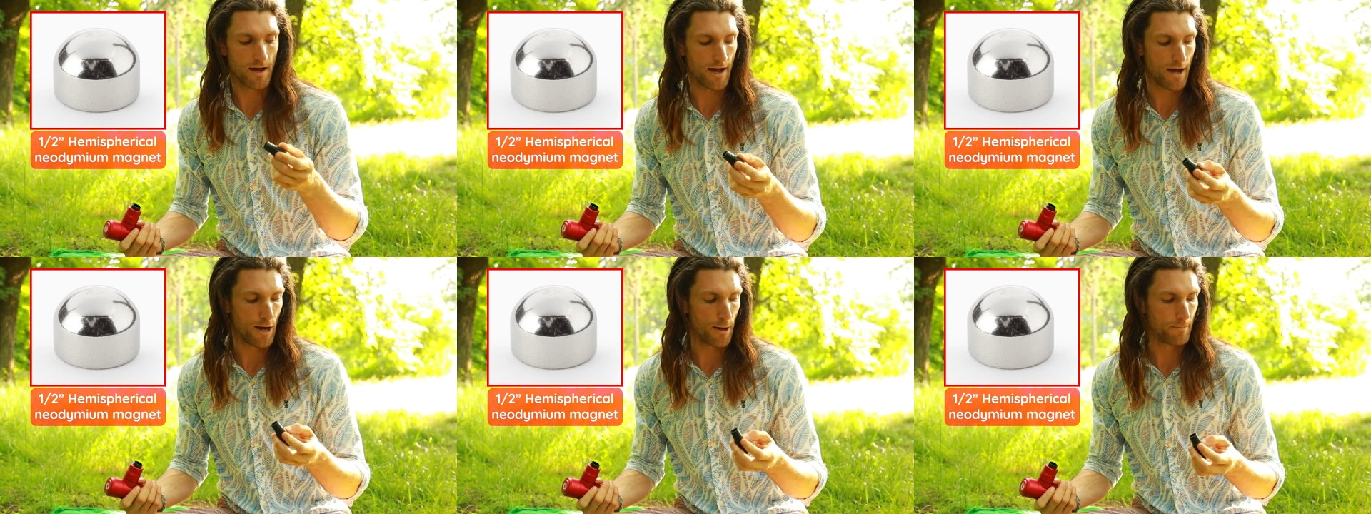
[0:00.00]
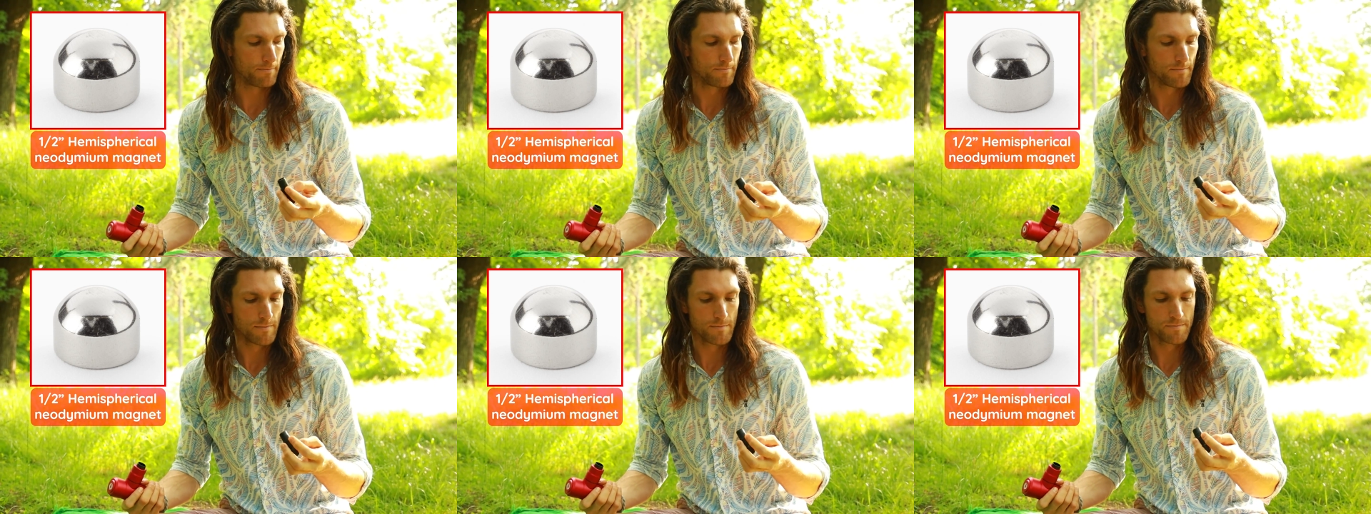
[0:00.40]

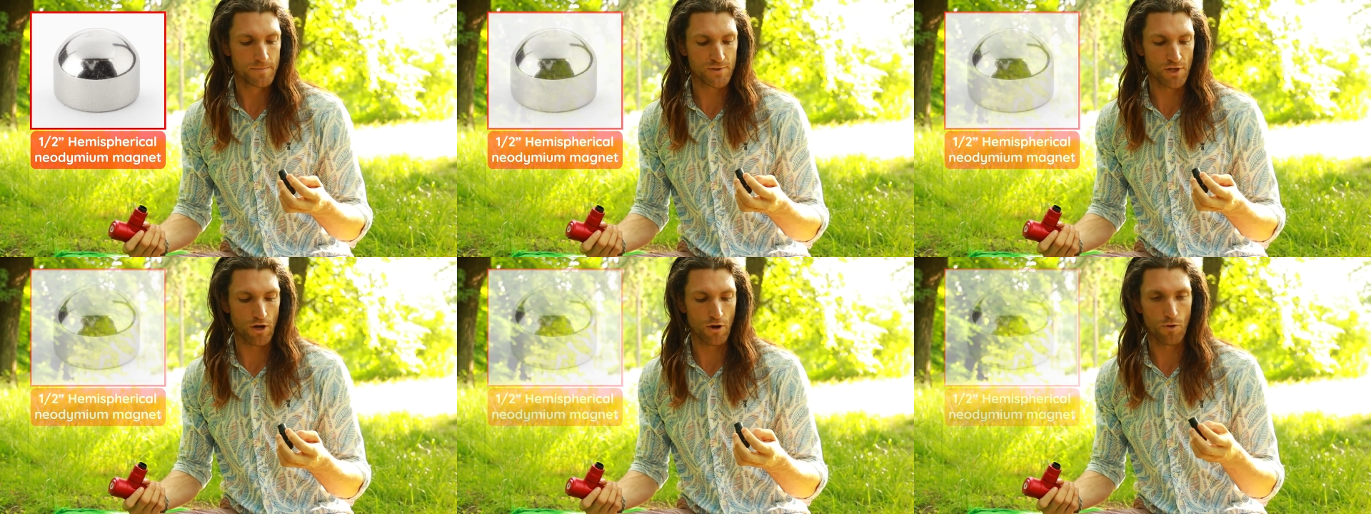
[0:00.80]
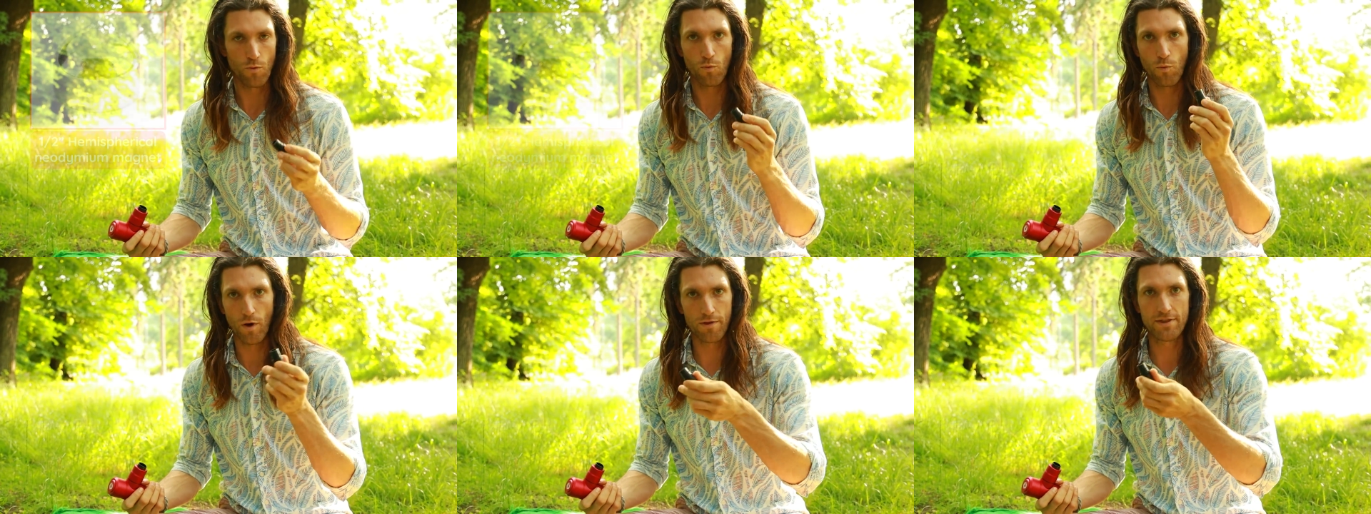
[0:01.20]
Um, so
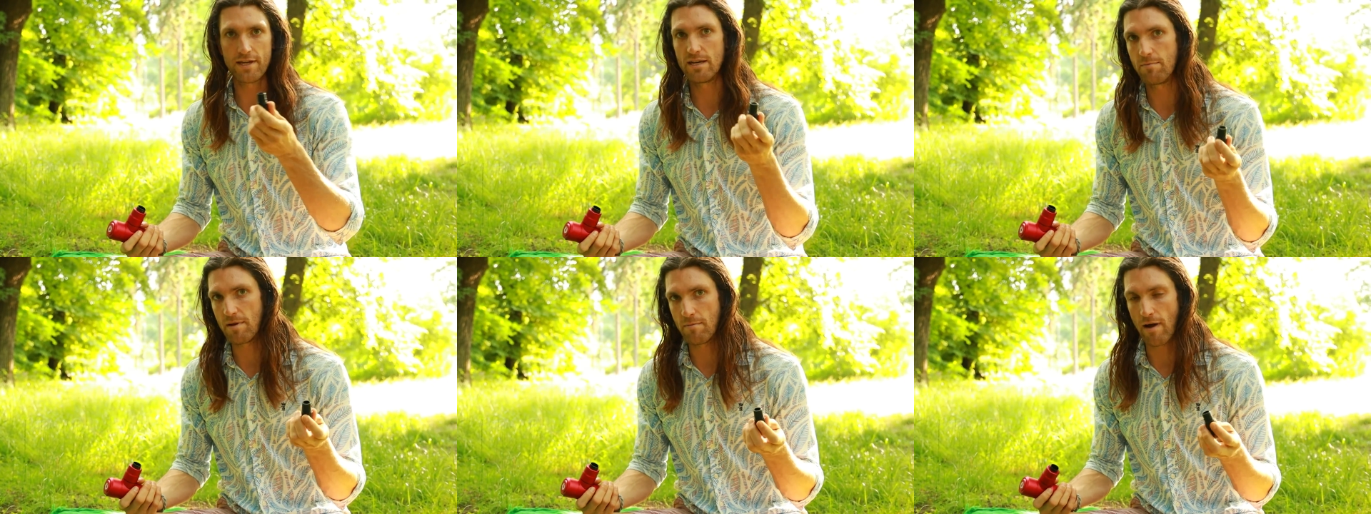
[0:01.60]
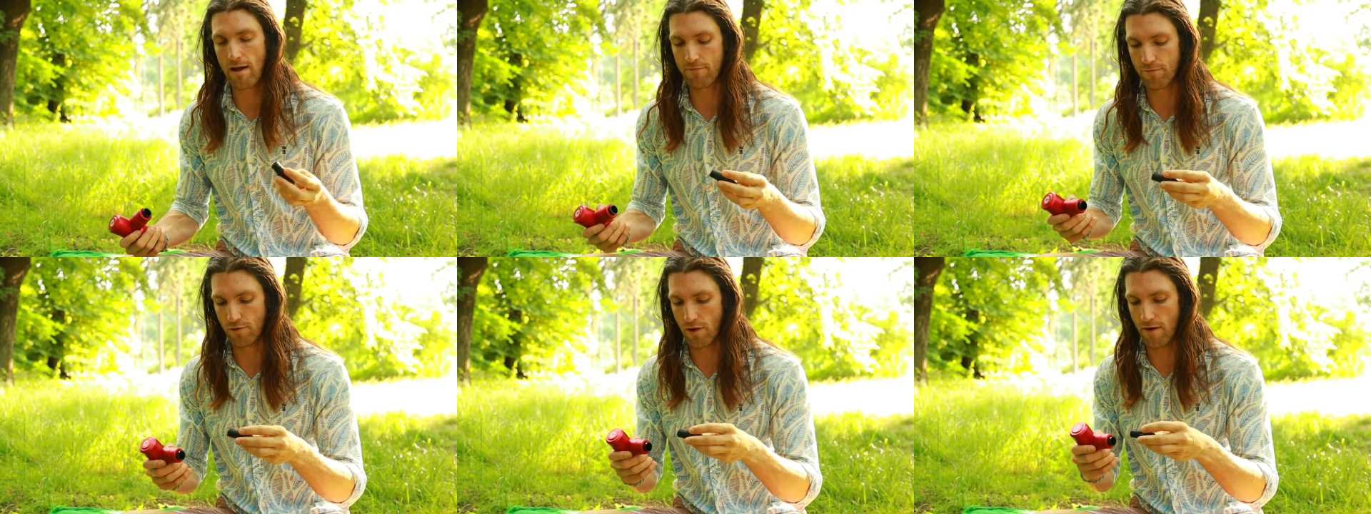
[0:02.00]
one thing to be
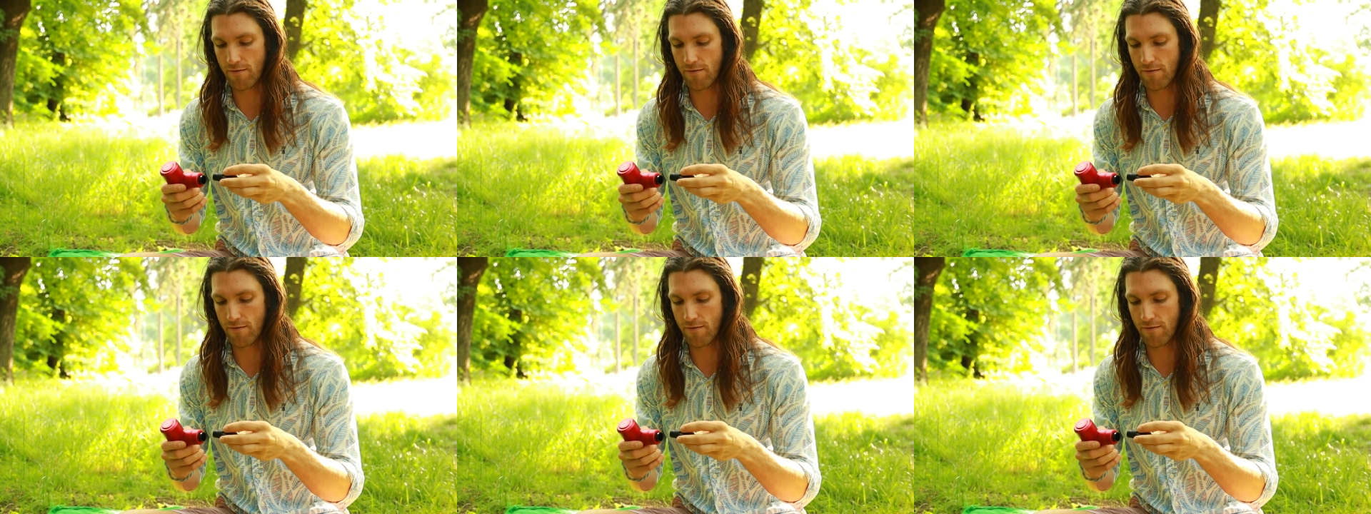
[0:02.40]
mindful